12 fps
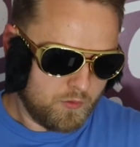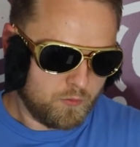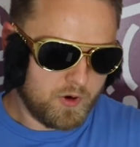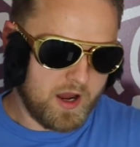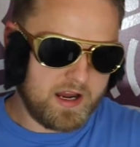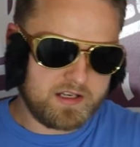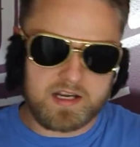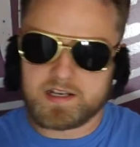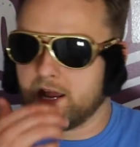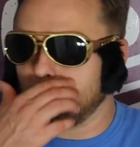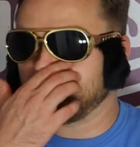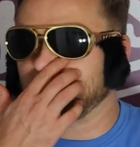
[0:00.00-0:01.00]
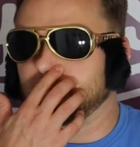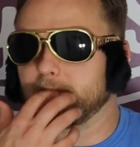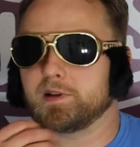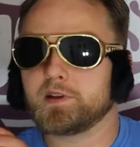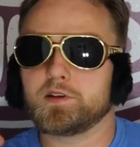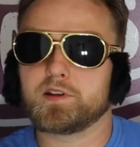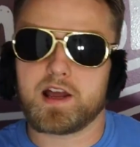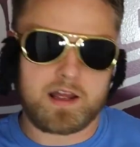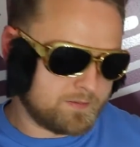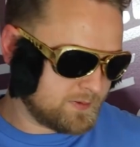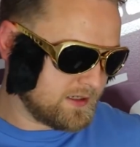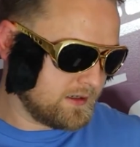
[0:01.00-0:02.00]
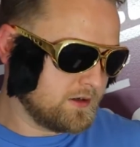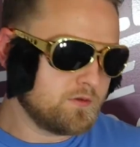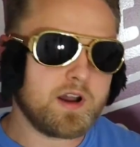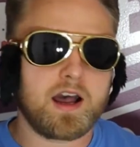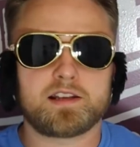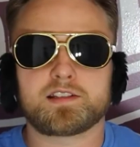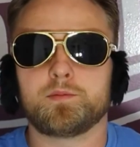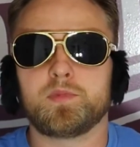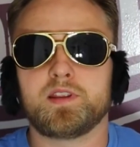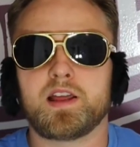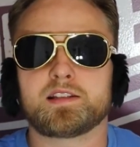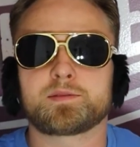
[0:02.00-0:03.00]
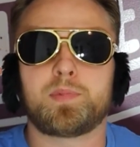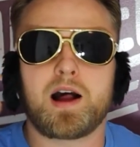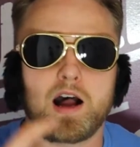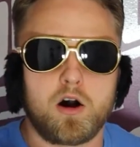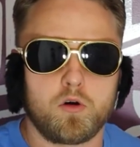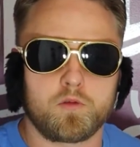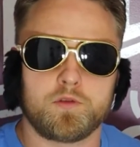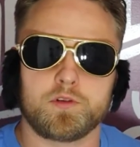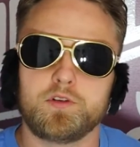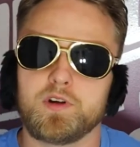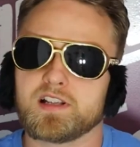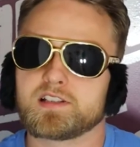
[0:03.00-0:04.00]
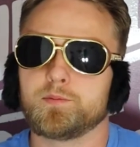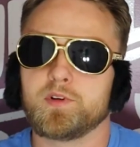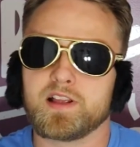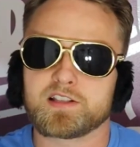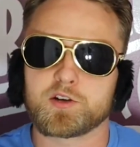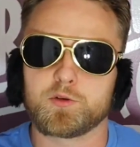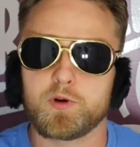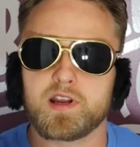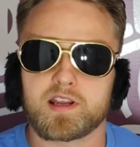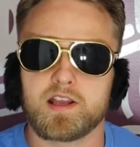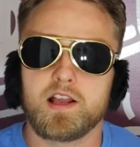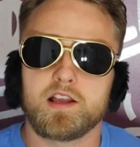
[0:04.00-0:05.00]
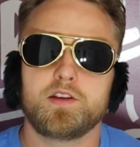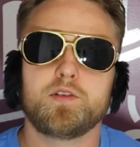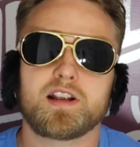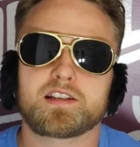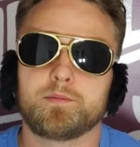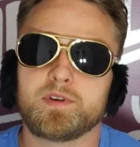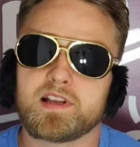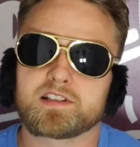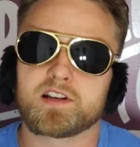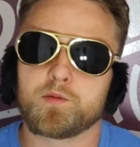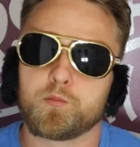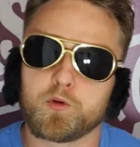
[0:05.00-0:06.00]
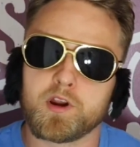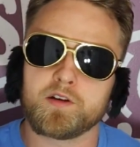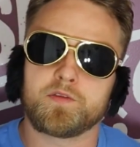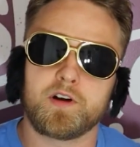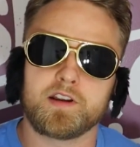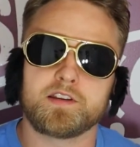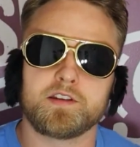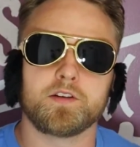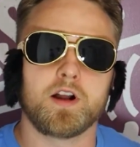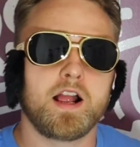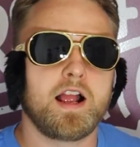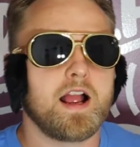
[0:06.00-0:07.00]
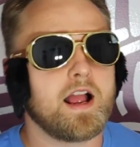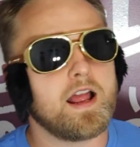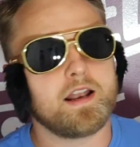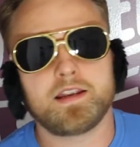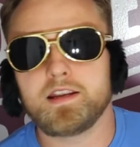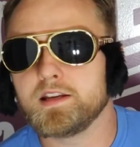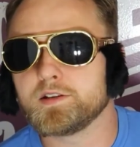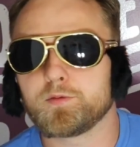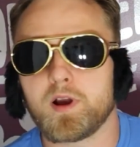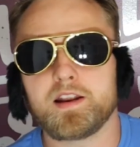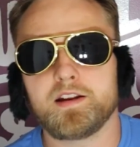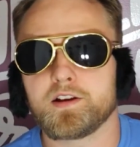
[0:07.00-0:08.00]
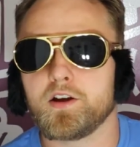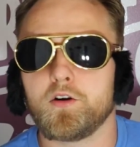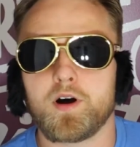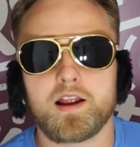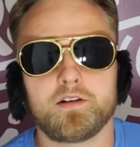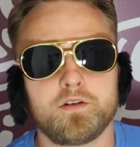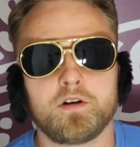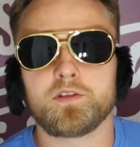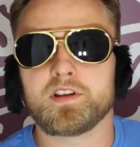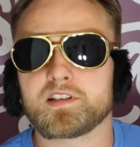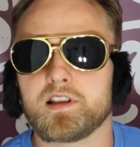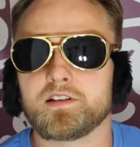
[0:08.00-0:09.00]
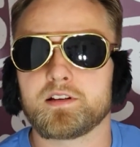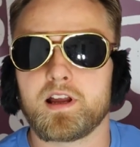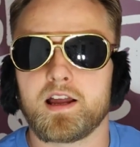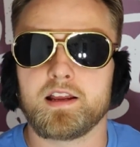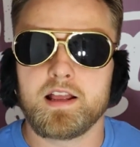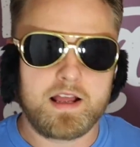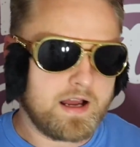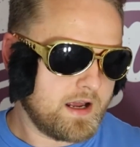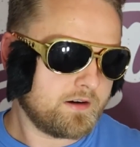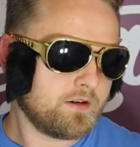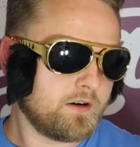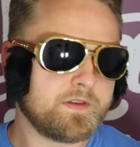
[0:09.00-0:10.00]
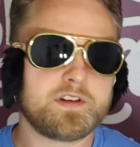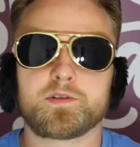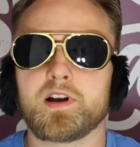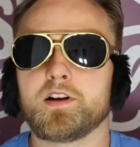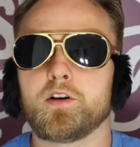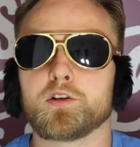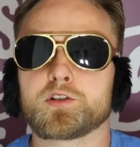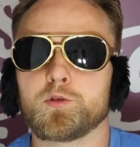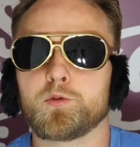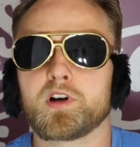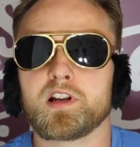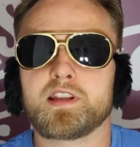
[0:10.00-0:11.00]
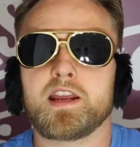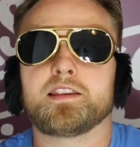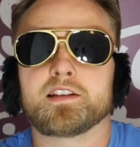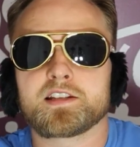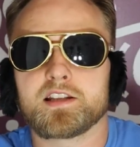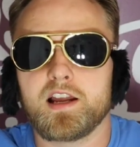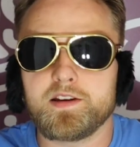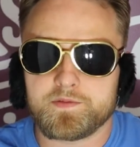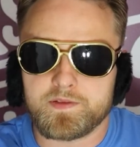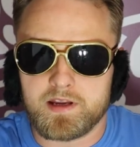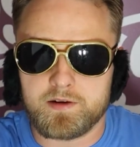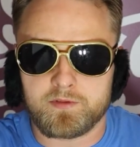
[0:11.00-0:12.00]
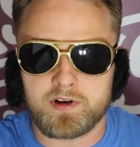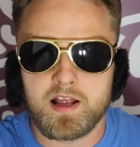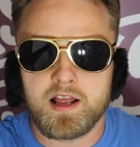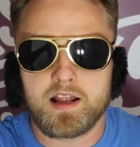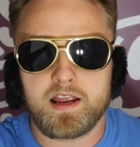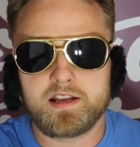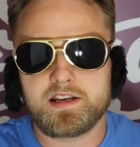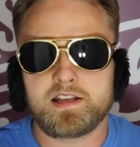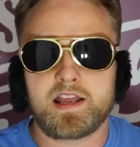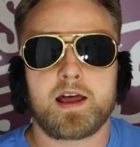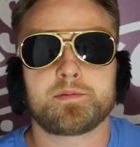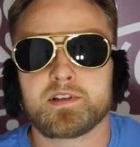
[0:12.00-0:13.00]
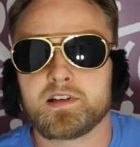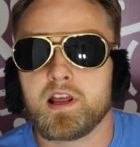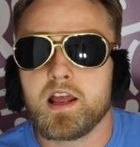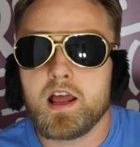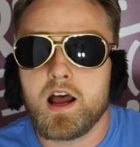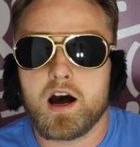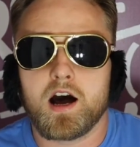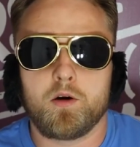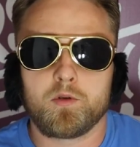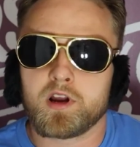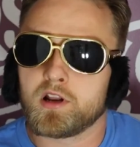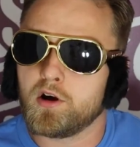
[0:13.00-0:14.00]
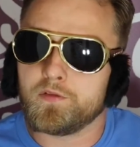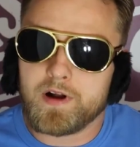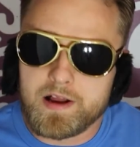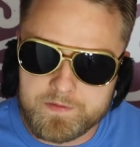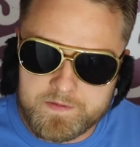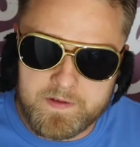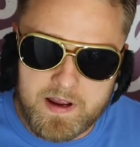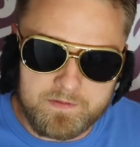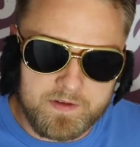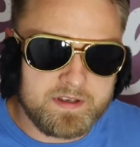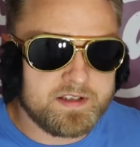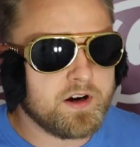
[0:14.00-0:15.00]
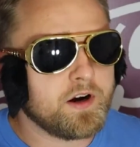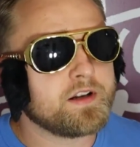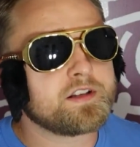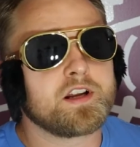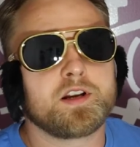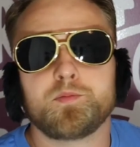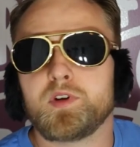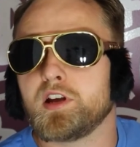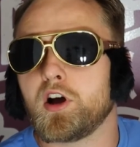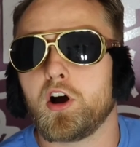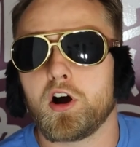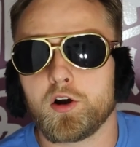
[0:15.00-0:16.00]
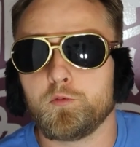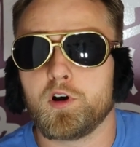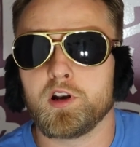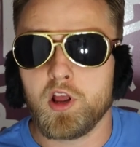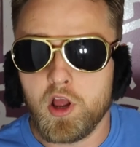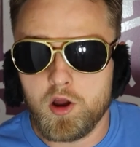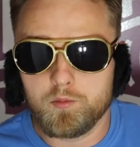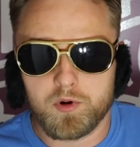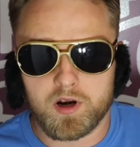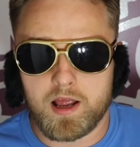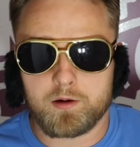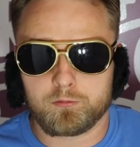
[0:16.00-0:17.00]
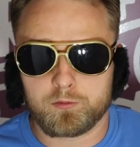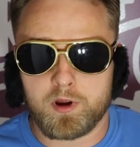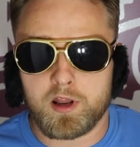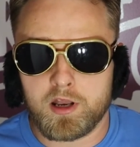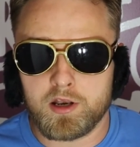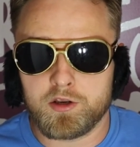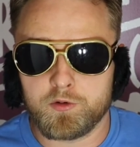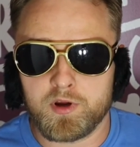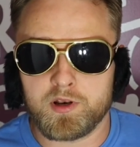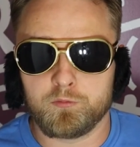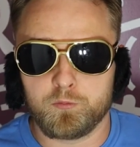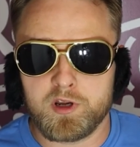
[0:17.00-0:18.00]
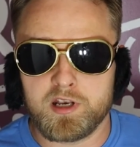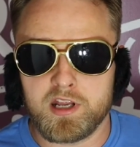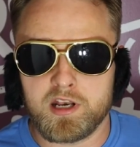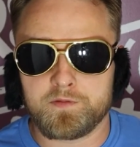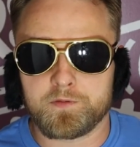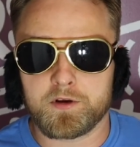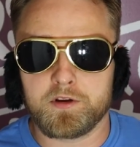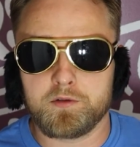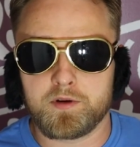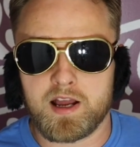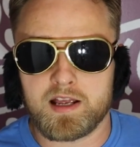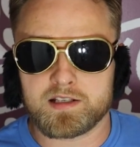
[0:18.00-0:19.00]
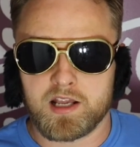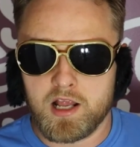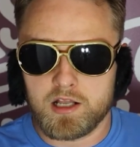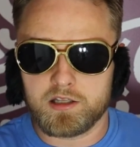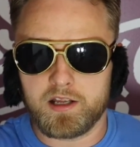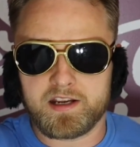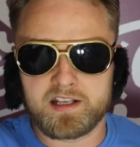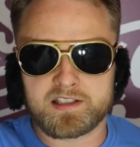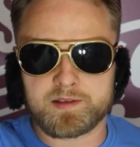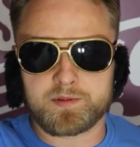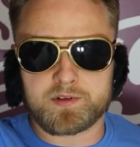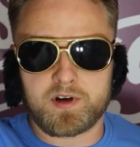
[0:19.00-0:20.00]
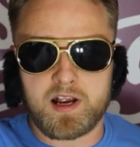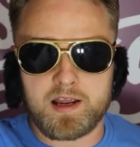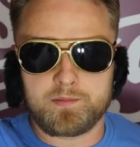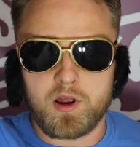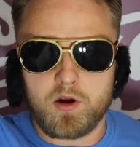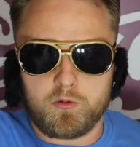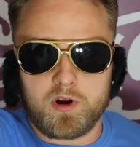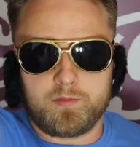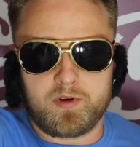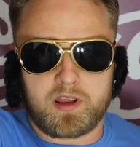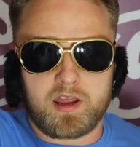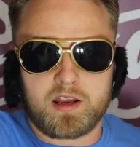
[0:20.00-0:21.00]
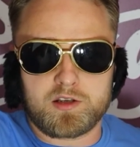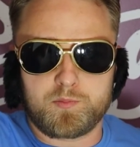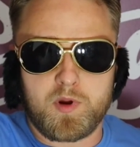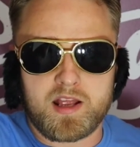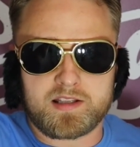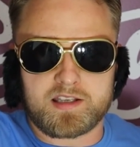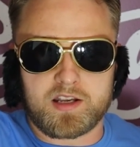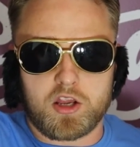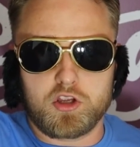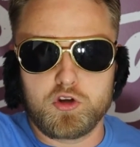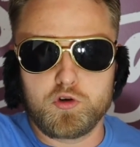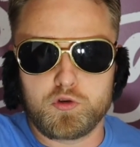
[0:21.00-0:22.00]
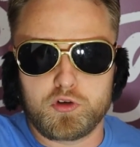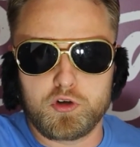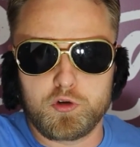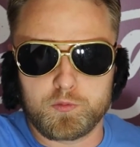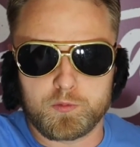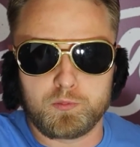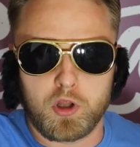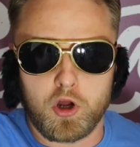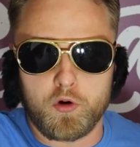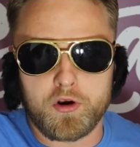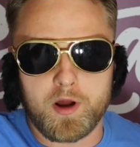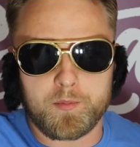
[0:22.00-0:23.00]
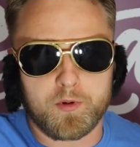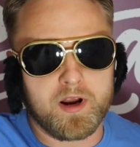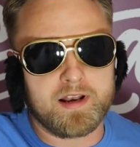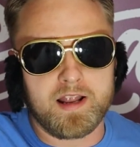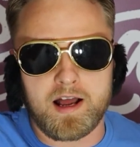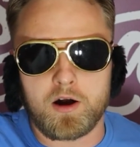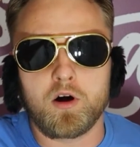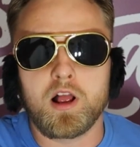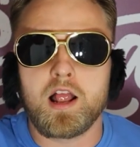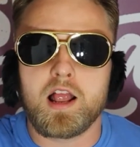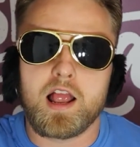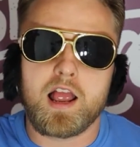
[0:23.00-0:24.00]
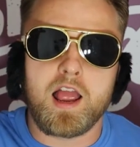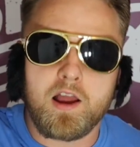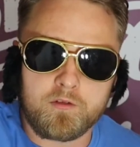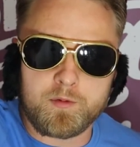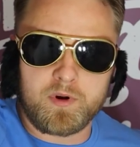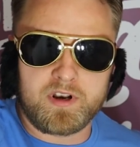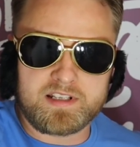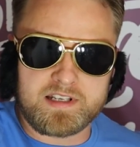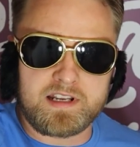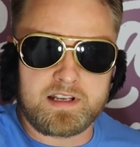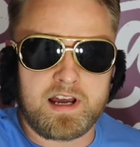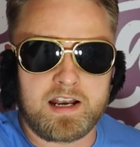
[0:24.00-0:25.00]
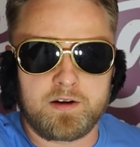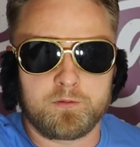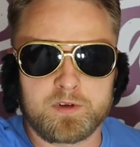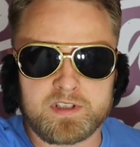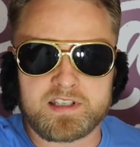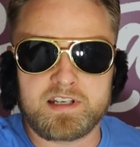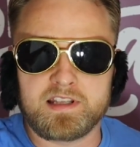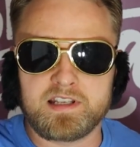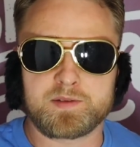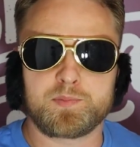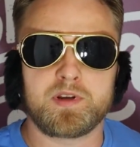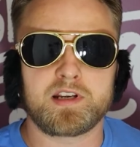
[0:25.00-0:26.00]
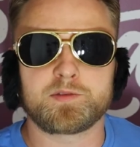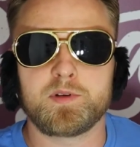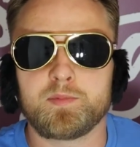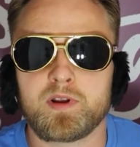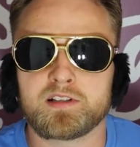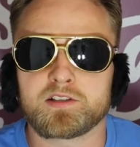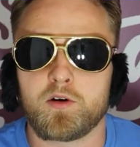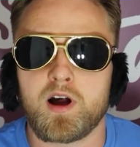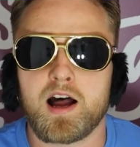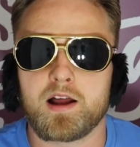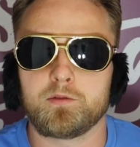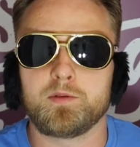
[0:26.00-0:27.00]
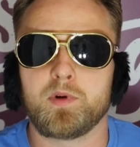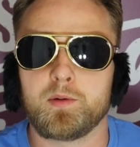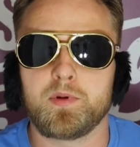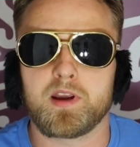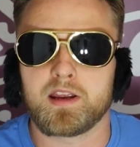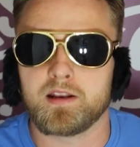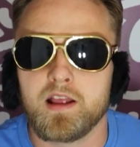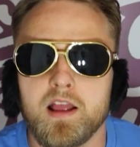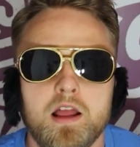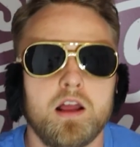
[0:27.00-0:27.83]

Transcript: AJ Dobson, you got somebody that's powerful. You got somebody that's quick. You got somebody that's going to bring a fight to you. And he's ready to go. I don't know this other guy. I don't know if he's ready to go. So we're going to take the slight favorite, AJ Dobson. We're going to go 5 for 5 on this card. It's going to be a hard one, but I read into it, and we did it for you guys. Like and subscribe. Whamma Cage Bets. YouTube's blowing up right now. Everybody's getting on. Everyone's seeing these picks. We've been so hot. We've been picking.